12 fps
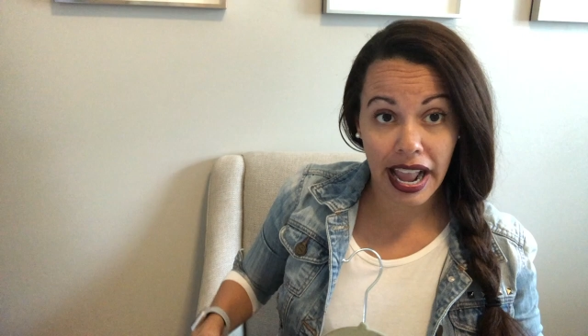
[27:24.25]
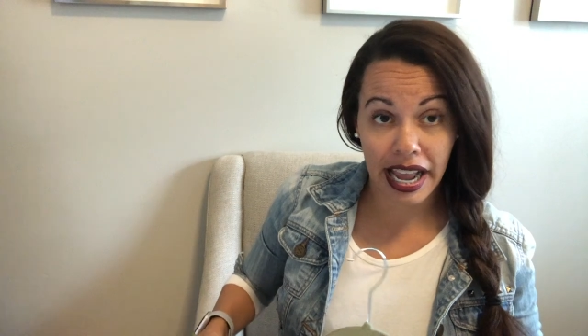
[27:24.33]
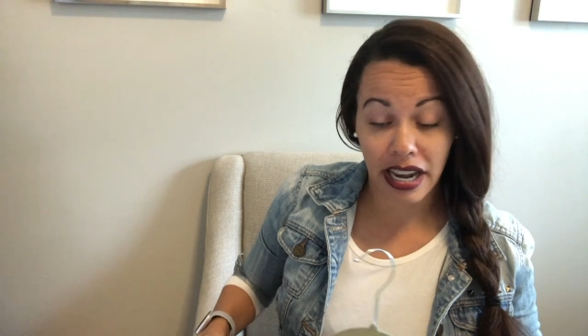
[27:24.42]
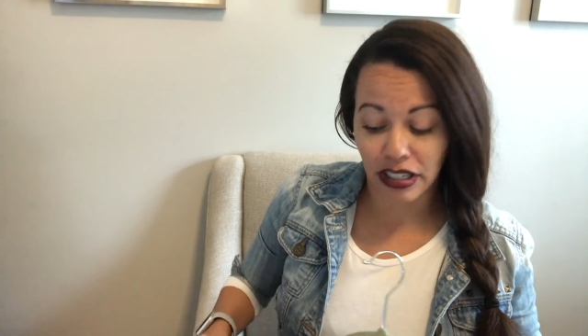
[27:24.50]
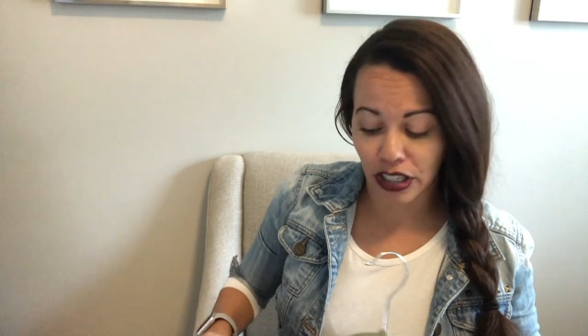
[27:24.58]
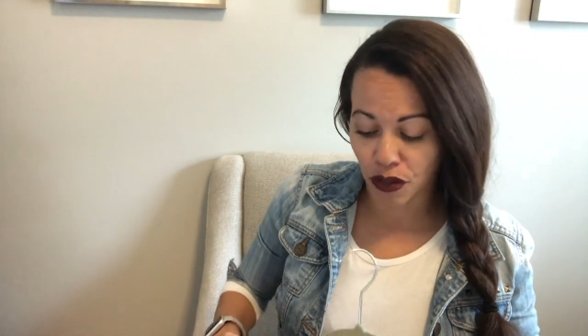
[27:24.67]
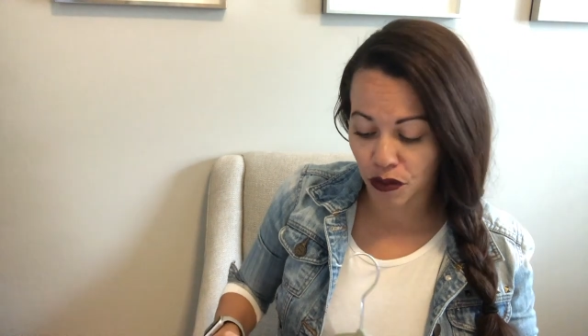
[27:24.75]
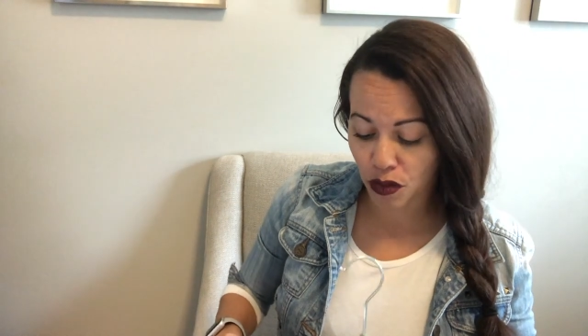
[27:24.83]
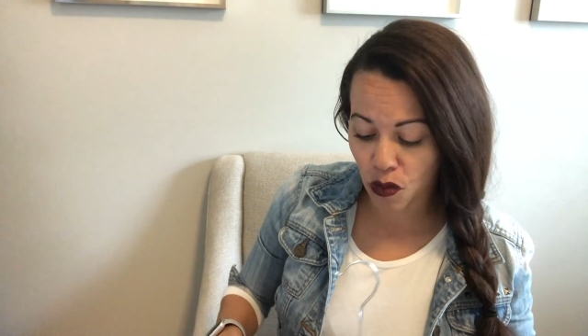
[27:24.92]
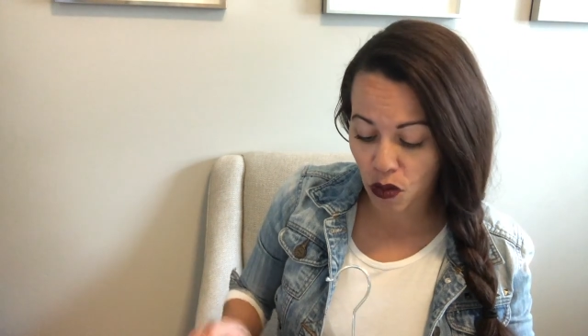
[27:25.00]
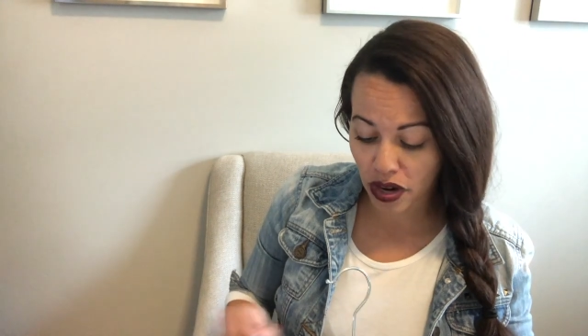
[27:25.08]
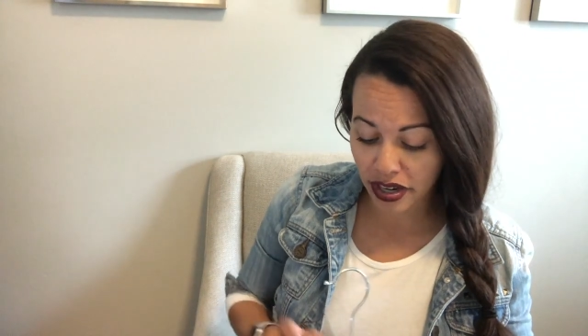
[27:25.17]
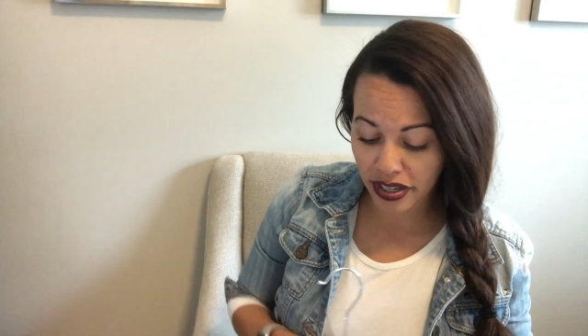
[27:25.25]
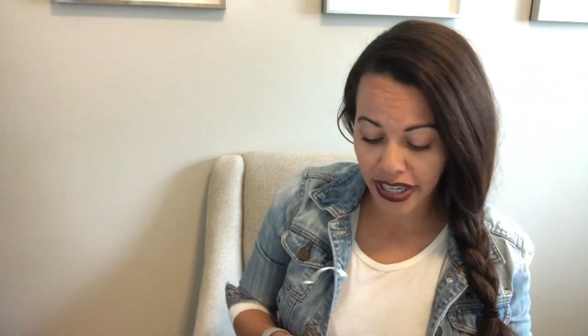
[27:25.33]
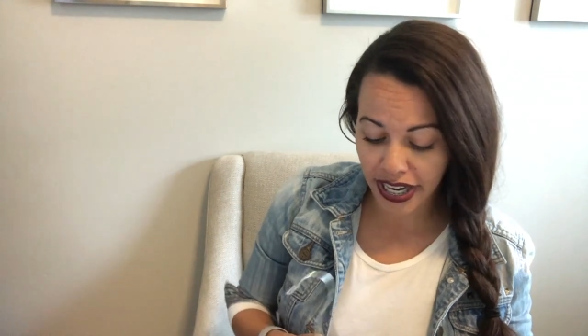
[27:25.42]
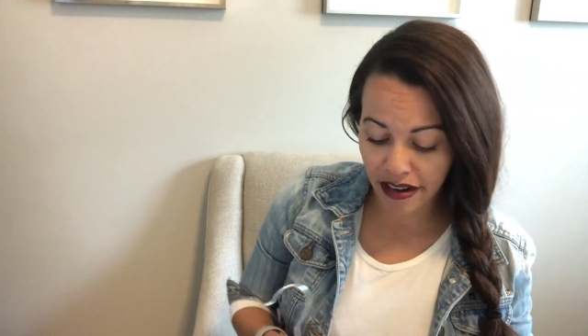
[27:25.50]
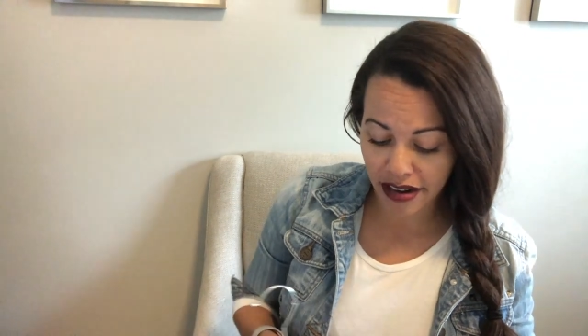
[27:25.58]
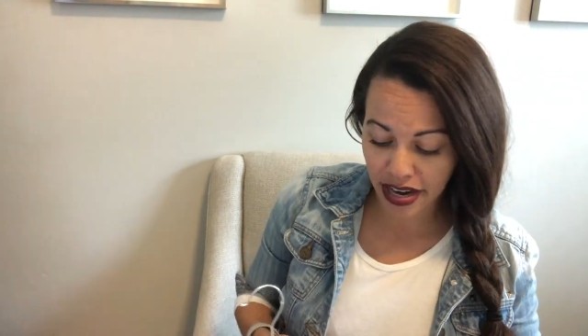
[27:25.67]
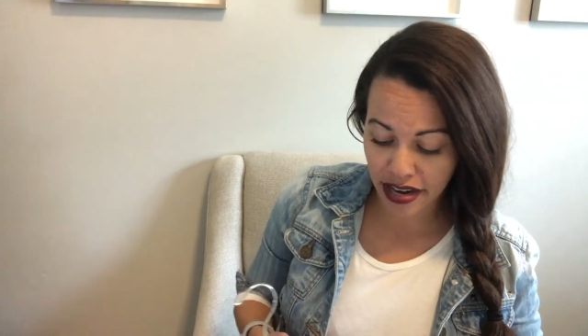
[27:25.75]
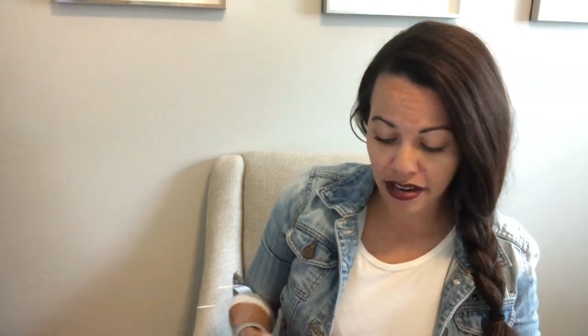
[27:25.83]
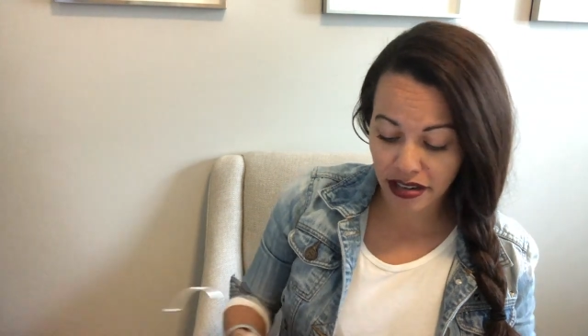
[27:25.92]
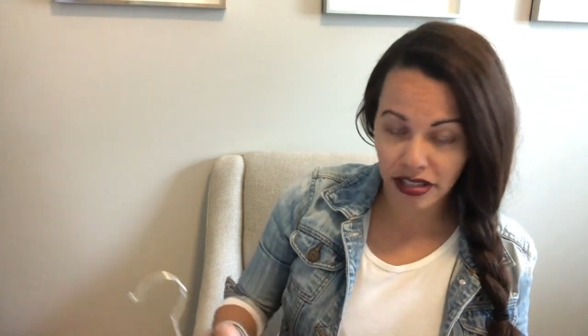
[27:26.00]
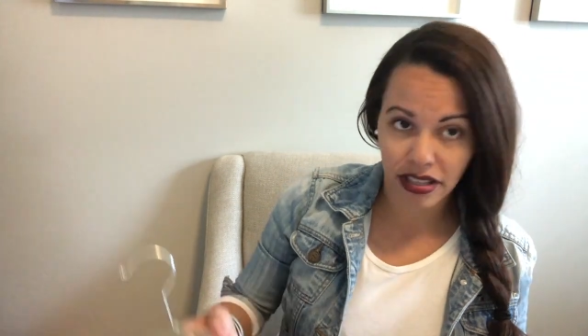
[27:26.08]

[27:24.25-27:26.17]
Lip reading: and unicorn carriers.